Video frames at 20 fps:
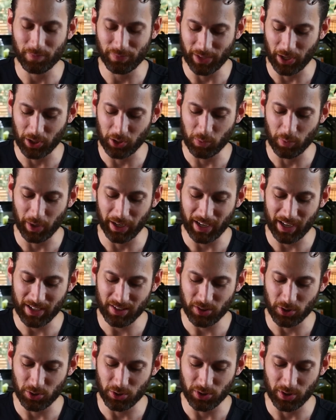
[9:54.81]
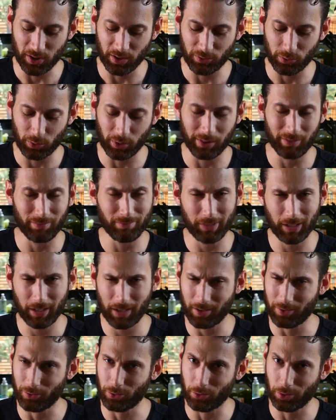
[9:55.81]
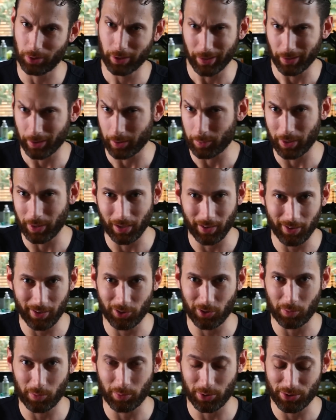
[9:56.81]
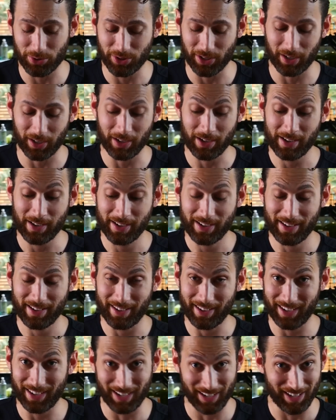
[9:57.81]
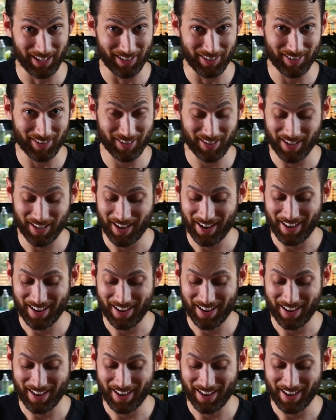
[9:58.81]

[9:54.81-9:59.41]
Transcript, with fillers: Now, you might ask yourself, well, it can't really be 100%. It is.